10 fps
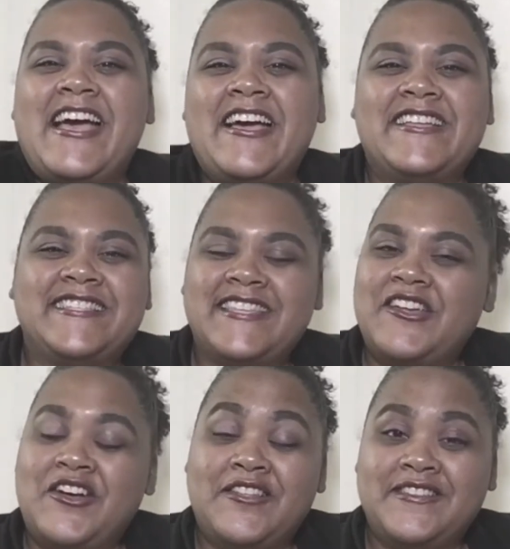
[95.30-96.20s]
It's not
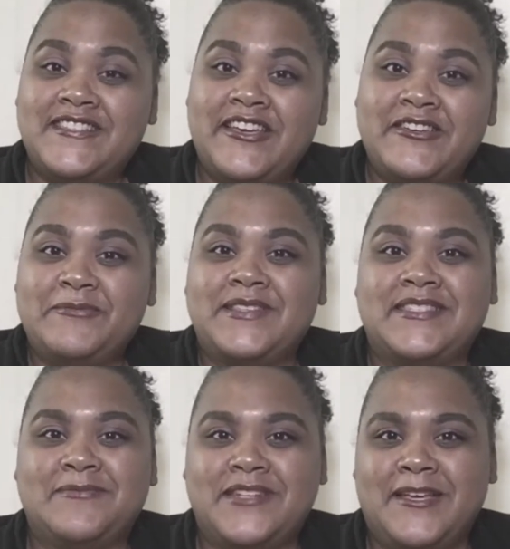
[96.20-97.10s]
all the time, but
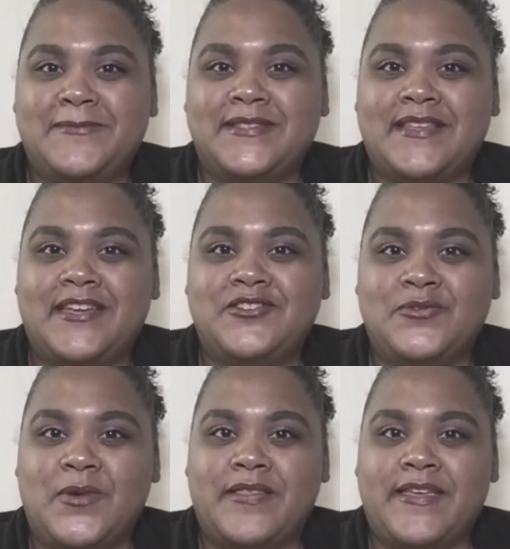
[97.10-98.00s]
sometimes I do
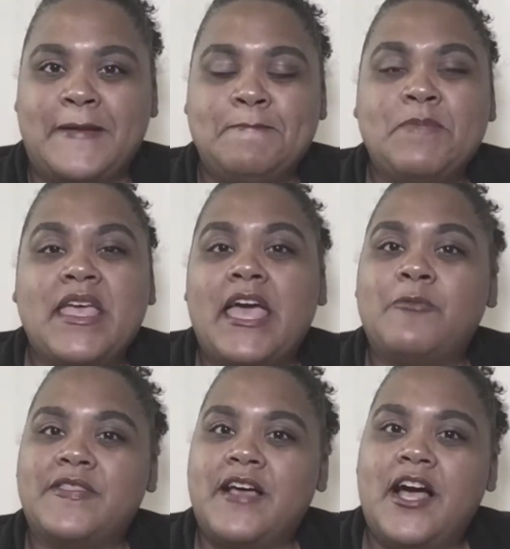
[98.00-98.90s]
want that. And
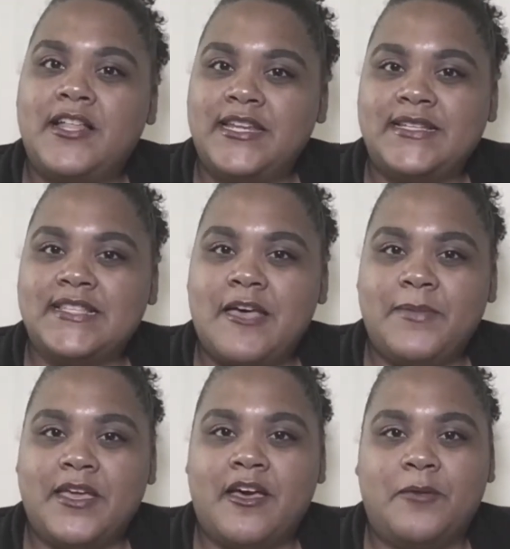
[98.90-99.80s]
with the holidays
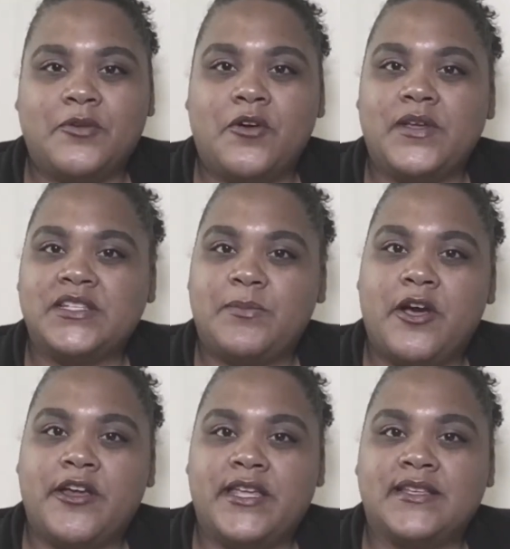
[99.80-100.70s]
coming up, going to
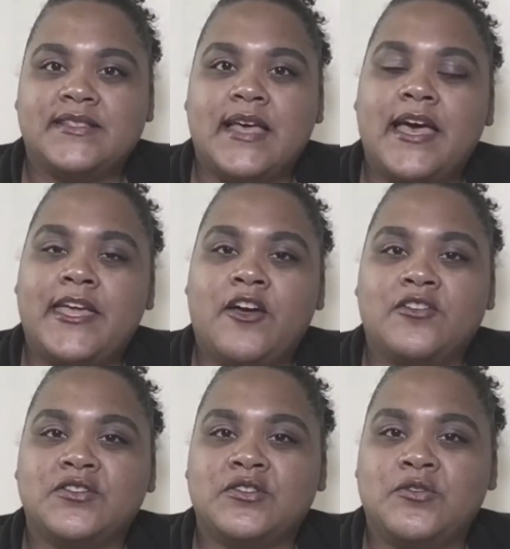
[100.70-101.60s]
parties, I
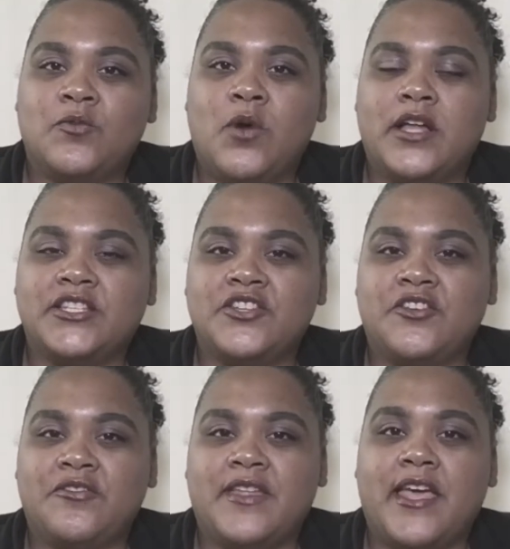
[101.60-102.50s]
also want to
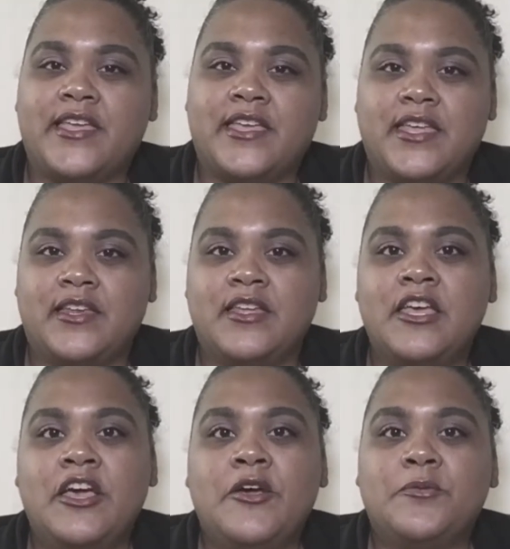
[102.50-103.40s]
know that I can
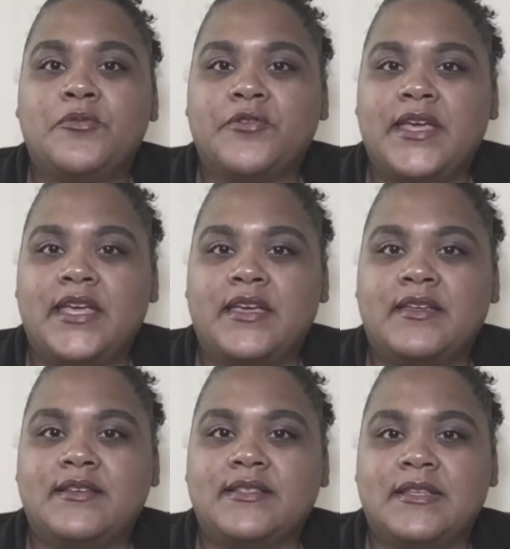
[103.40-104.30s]
bring
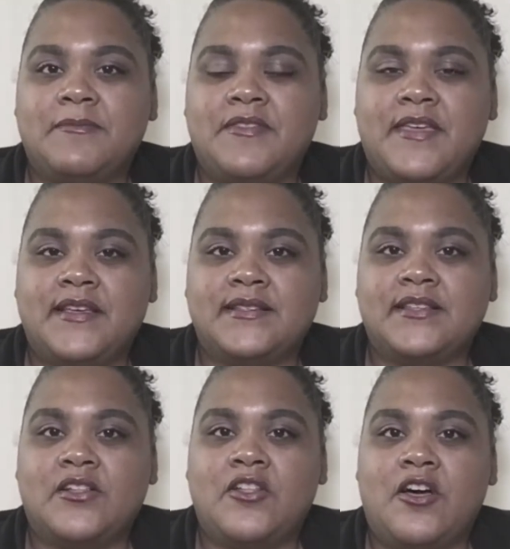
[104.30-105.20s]
some things
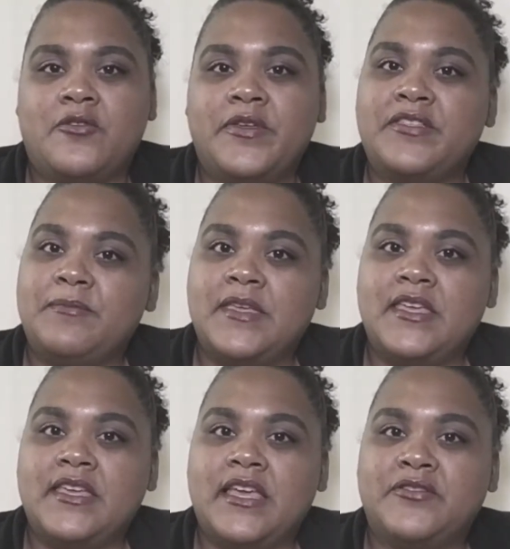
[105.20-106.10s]
along with
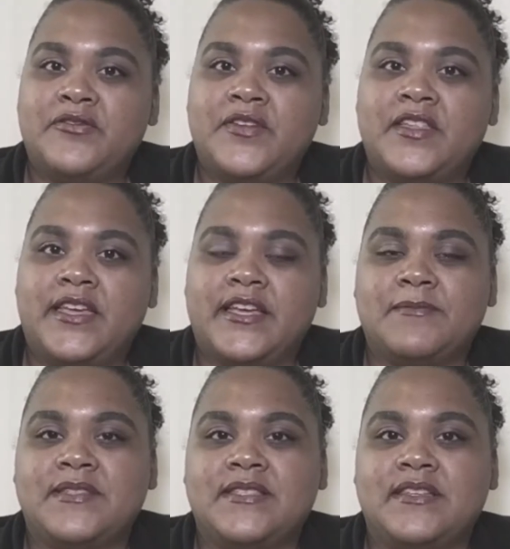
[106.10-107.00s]
me and feel like I'm
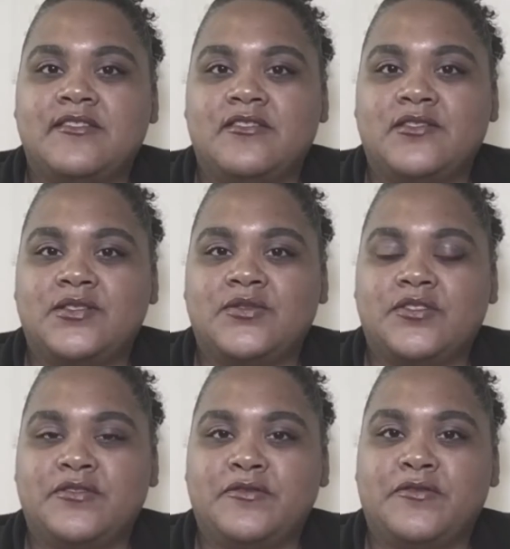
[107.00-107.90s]
still sort
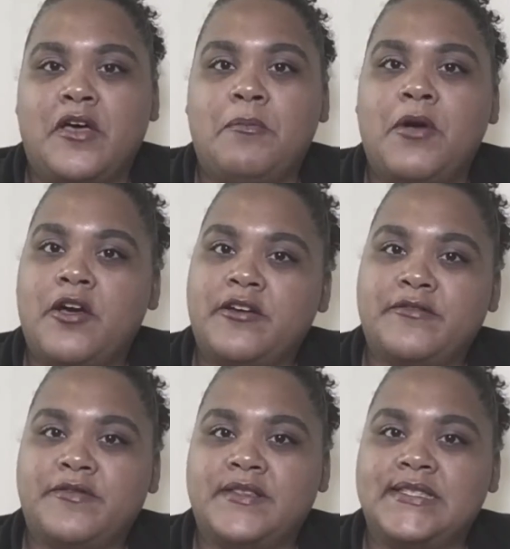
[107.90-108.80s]
of a part
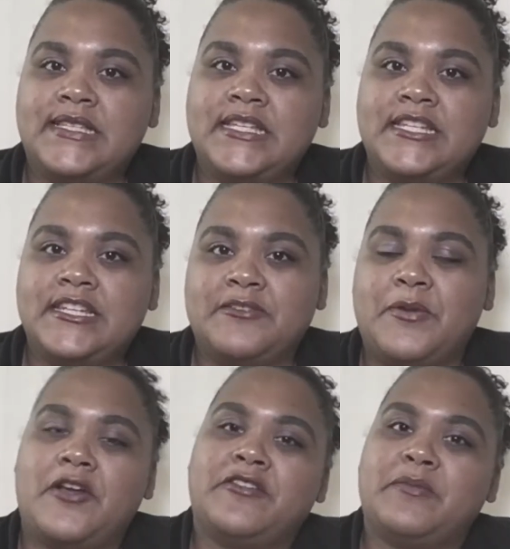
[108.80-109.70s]
of the scene and a
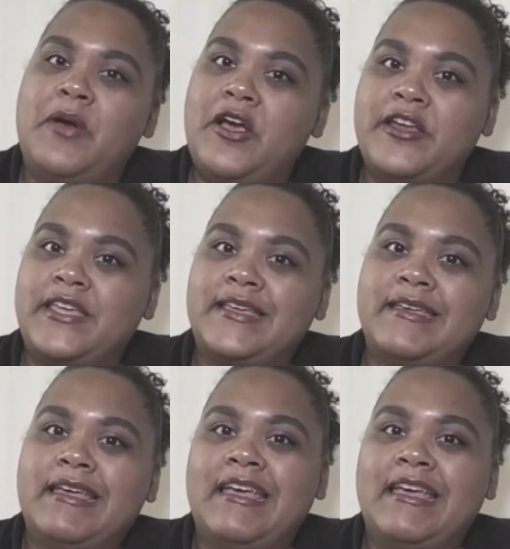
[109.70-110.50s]
part of the party,